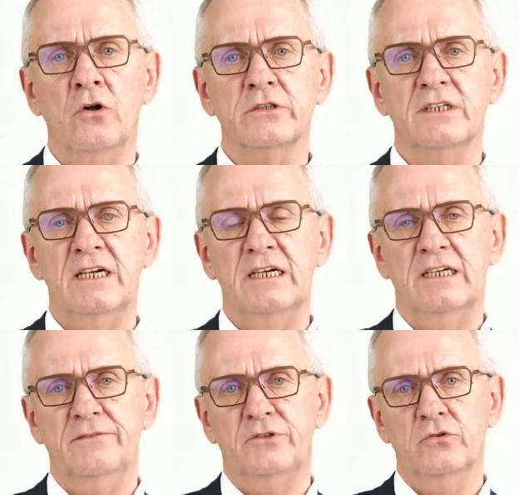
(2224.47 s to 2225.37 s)
All 3
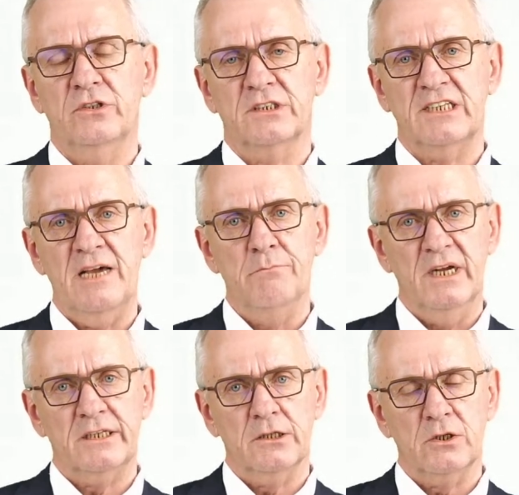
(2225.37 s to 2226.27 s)
gives you the same
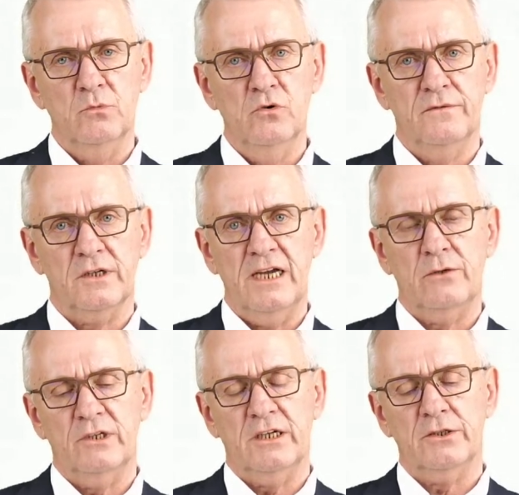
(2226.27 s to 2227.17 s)
metal removal
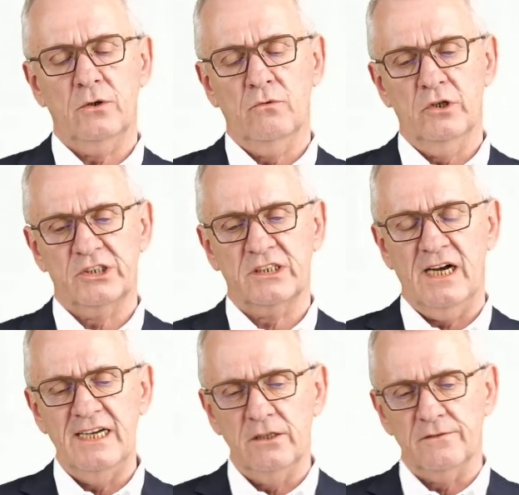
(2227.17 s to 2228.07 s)
rate, with other words,
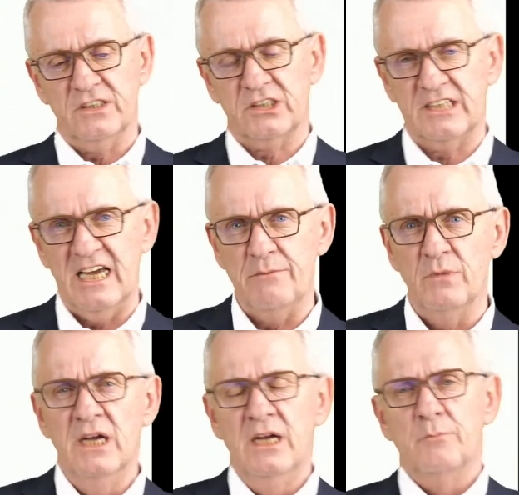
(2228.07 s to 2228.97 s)
kind of the
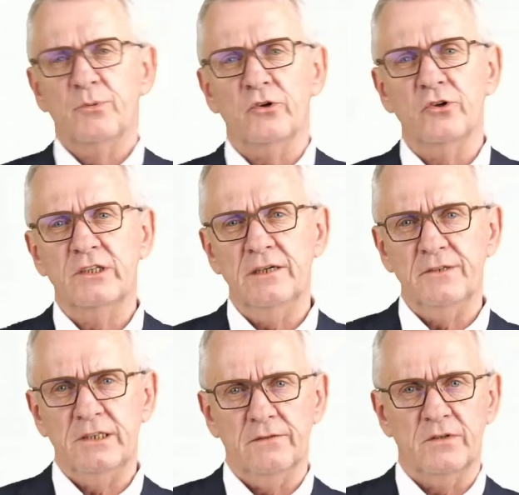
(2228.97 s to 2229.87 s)
same
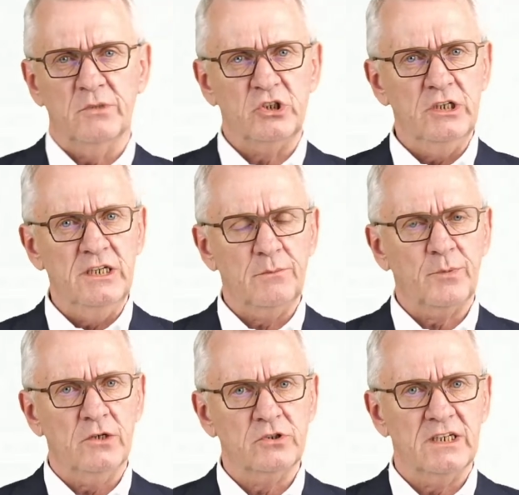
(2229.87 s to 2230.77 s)
productivity of the machining
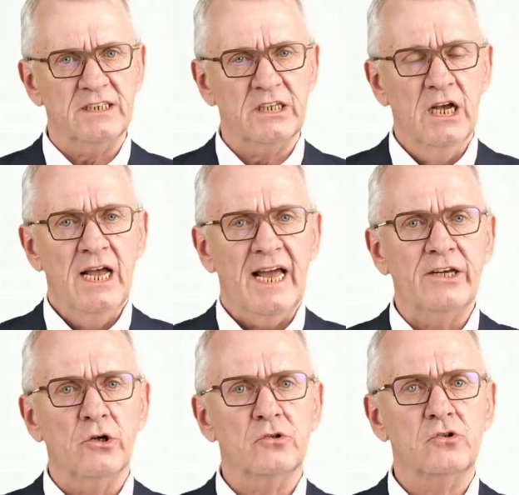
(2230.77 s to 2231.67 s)
process.
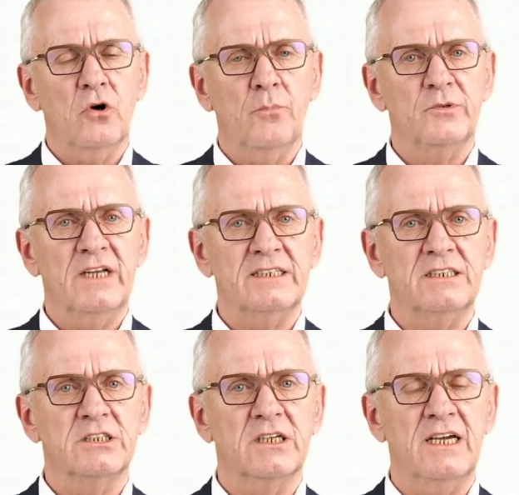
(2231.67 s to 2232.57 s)
And on top, that
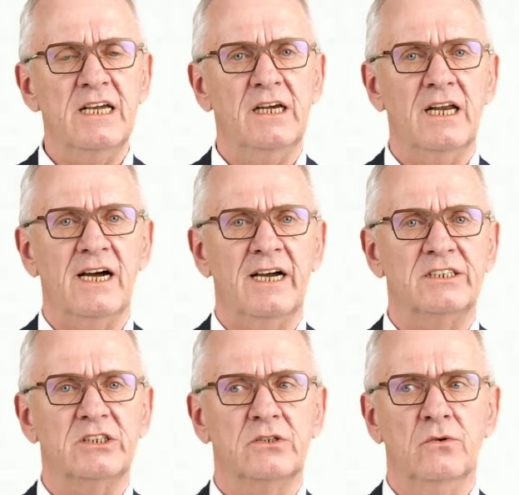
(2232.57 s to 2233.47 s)
is
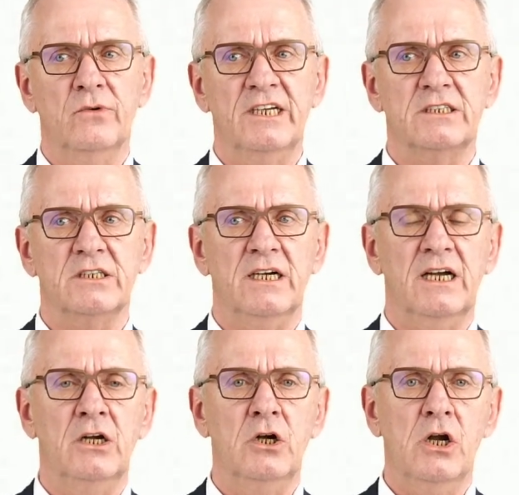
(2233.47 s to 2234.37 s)
realized with
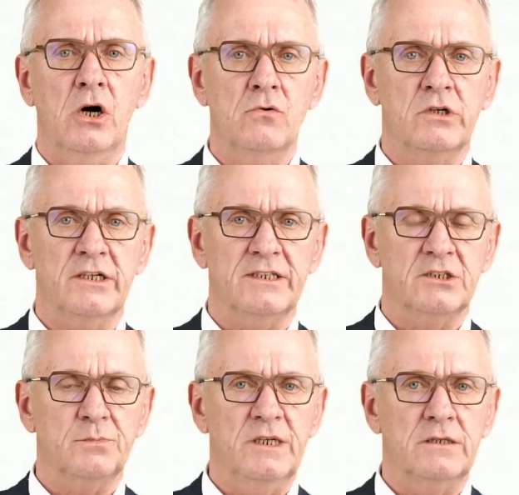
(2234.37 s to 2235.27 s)
a low
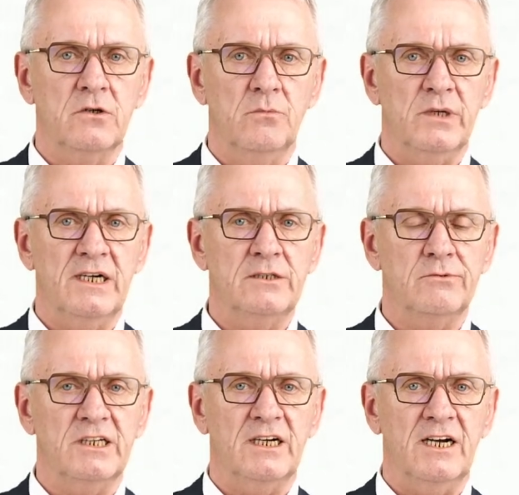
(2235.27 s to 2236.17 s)
cutting speed combined
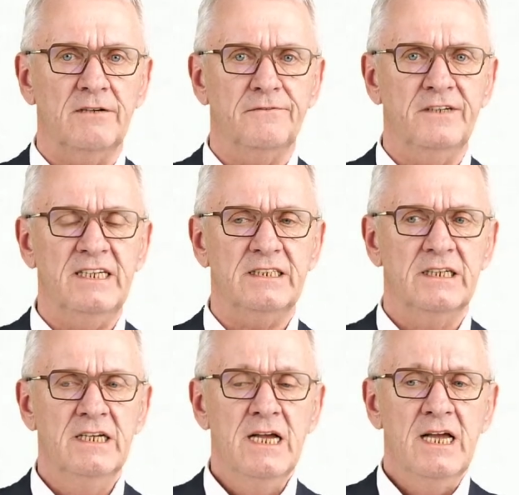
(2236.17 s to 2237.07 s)
with a high feed.
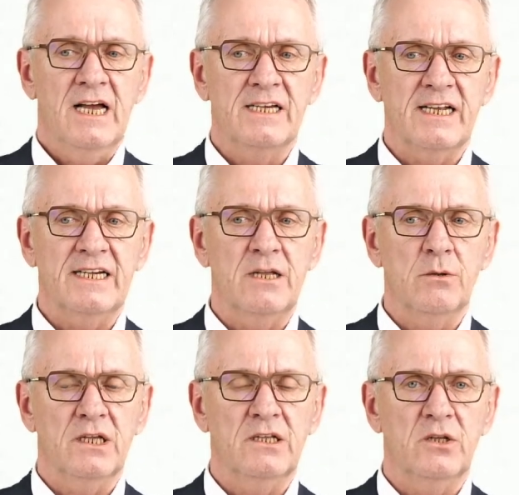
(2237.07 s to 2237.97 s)
And then
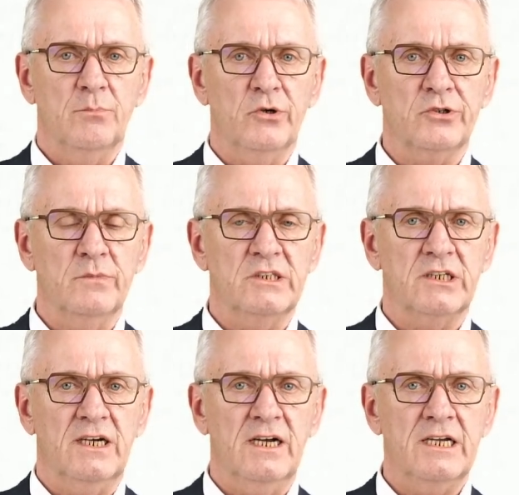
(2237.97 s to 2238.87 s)
in the bottom,
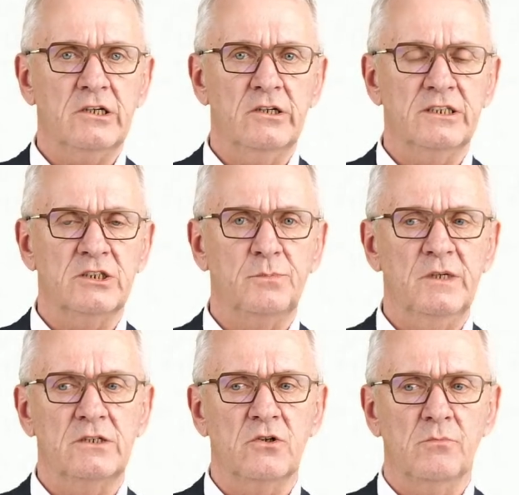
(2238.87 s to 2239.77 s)
it's a high cutting
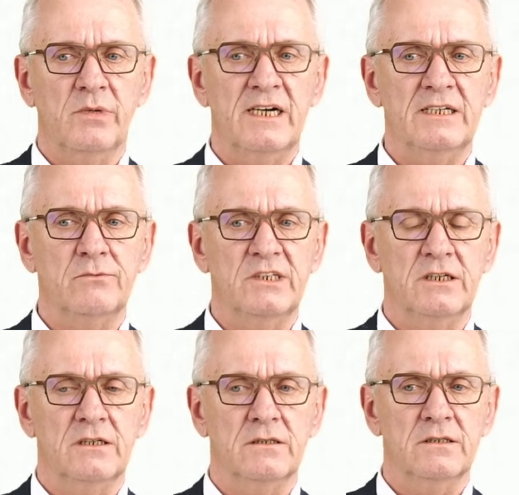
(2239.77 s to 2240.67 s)
speed combined with
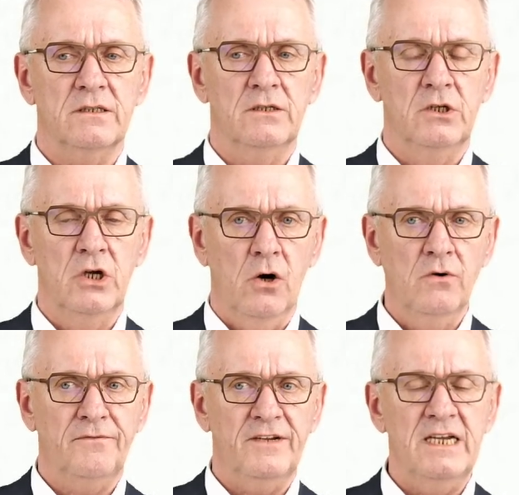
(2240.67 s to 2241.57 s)
a
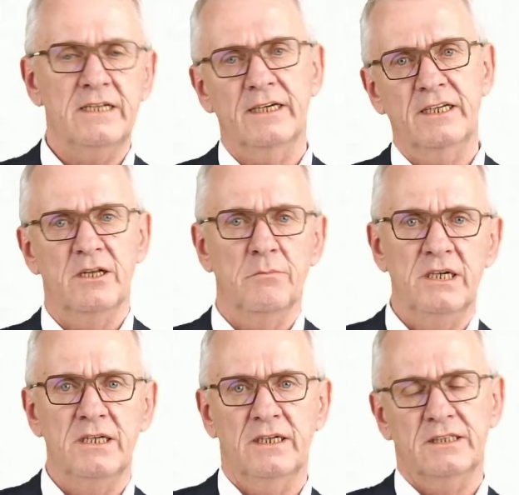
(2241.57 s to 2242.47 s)
low feed, and in the
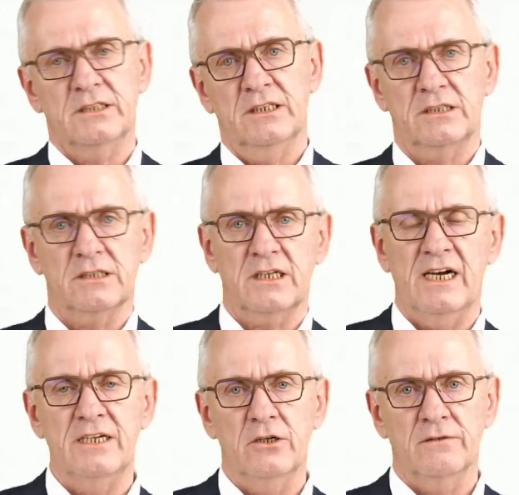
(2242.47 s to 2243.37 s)
middle it's
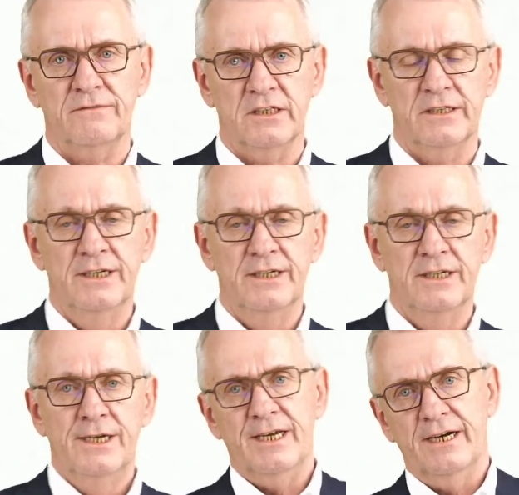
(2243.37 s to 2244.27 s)
kind of
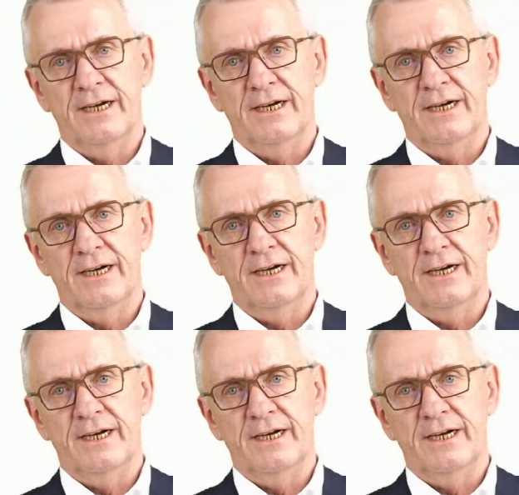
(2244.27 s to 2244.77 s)
an in the